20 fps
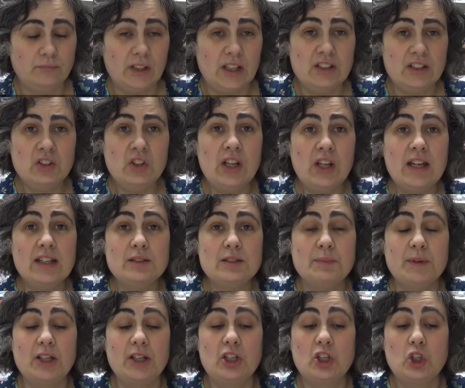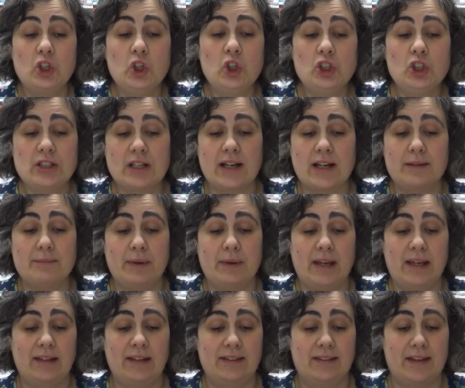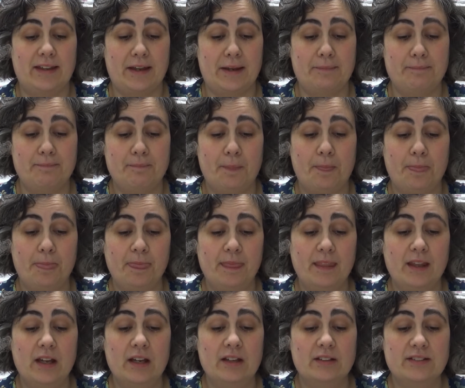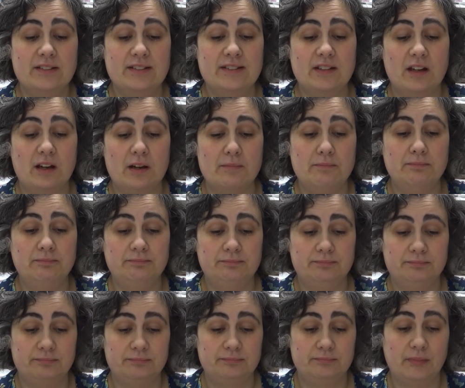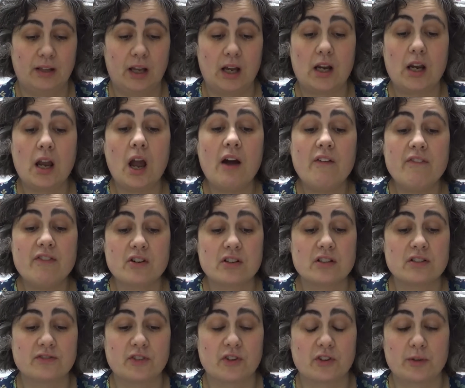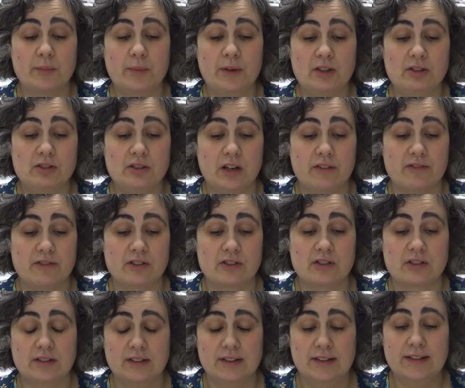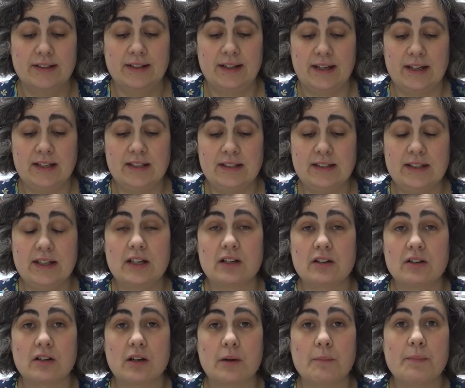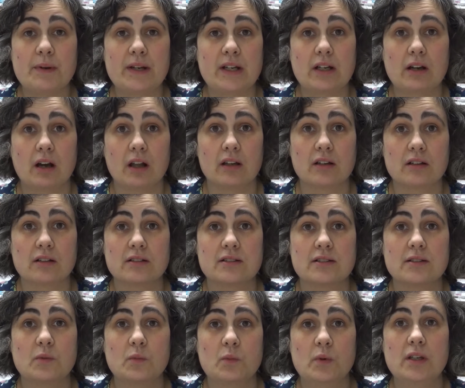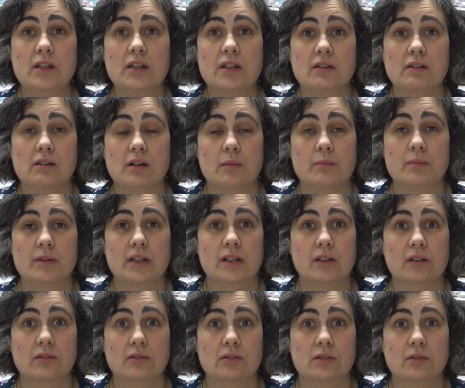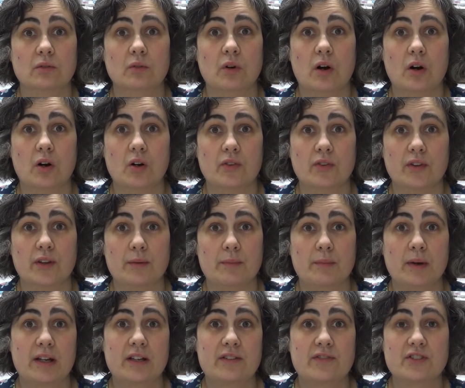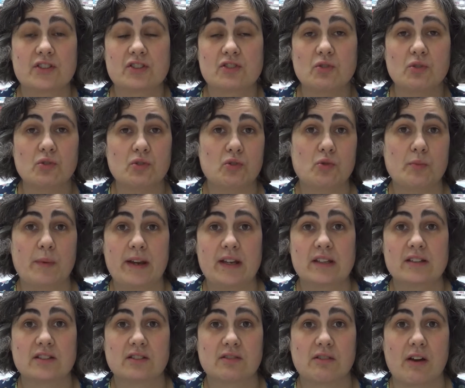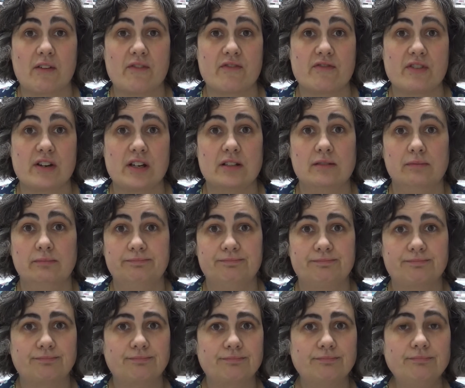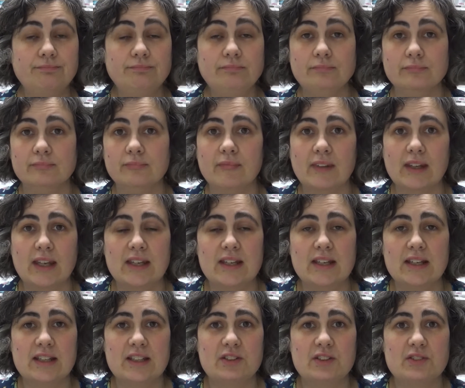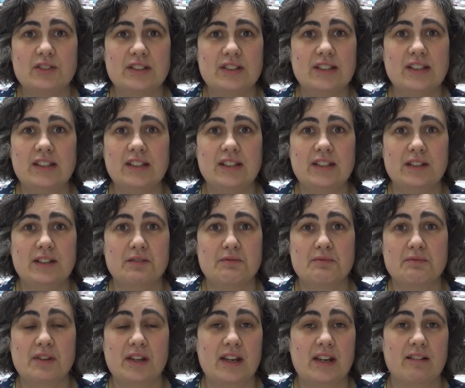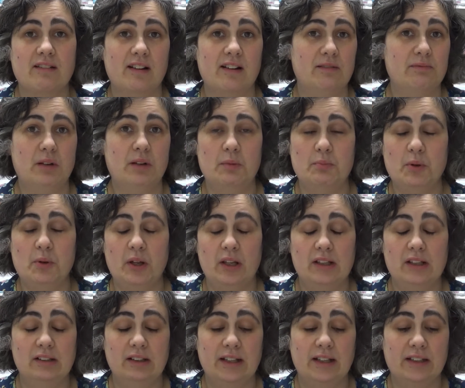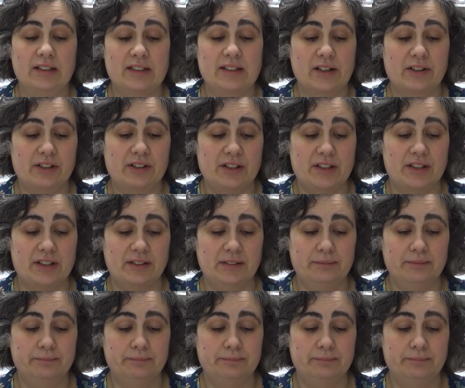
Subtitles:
So they asked me, could I make them some covers for them, little covers, in their company colours with their company logo on them. And if you scroll through my Instagram feed, you'll see them there. I'll put a little link down in the